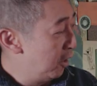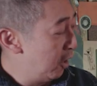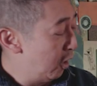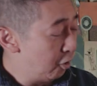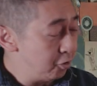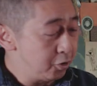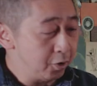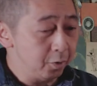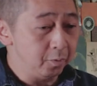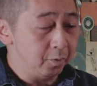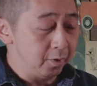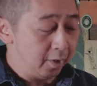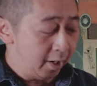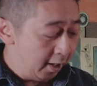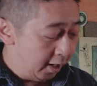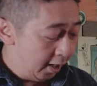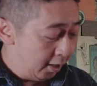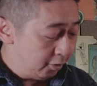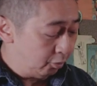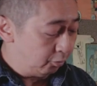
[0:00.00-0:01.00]
And also,
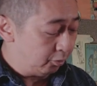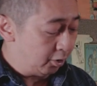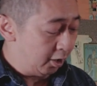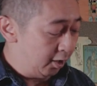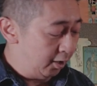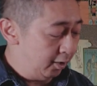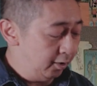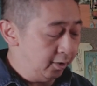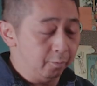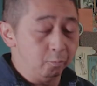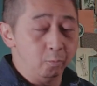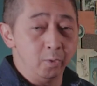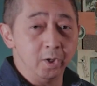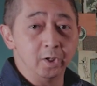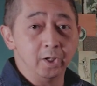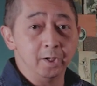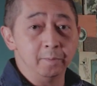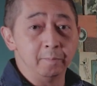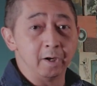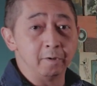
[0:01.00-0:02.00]
I had to turn the wheel
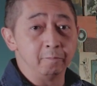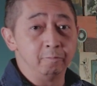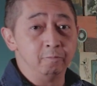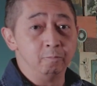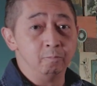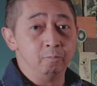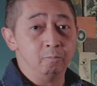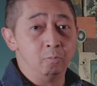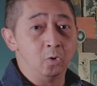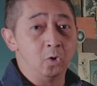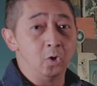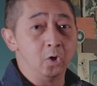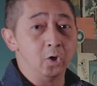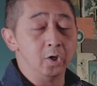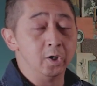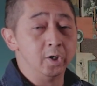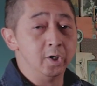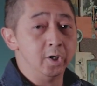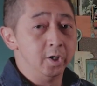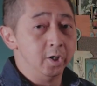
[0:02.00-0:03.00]
a little bit
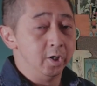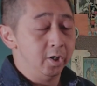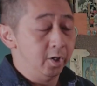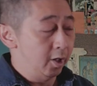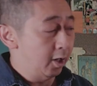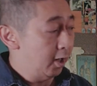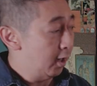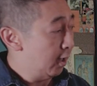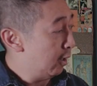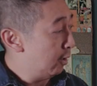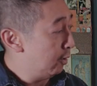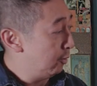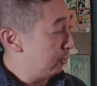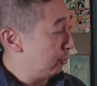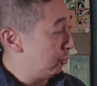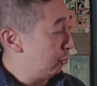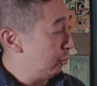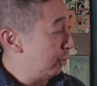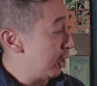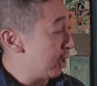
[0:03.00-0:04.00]
more uh,
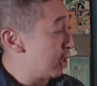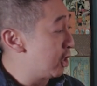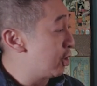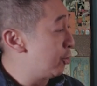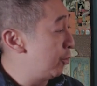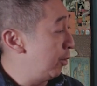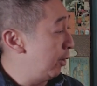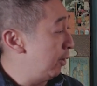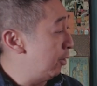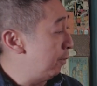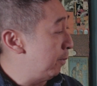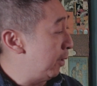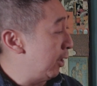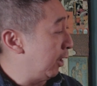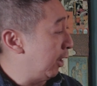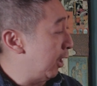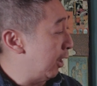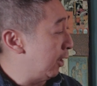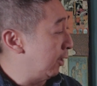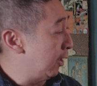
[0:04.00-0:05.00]
to the extreme to be able to
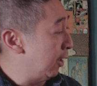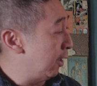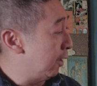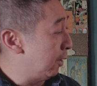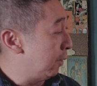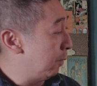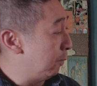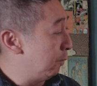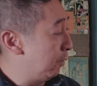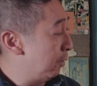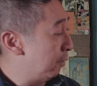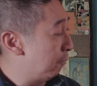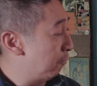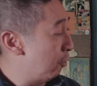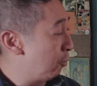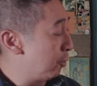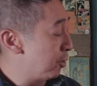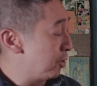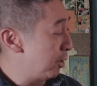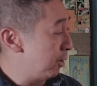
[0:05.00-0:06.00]
get the, the
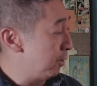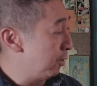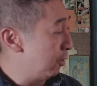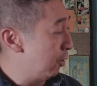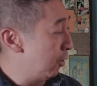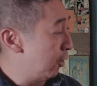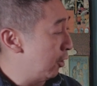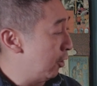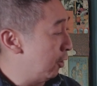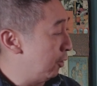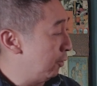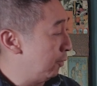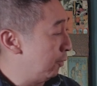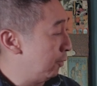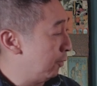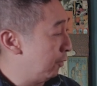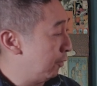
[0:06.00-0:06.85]
focusing going on.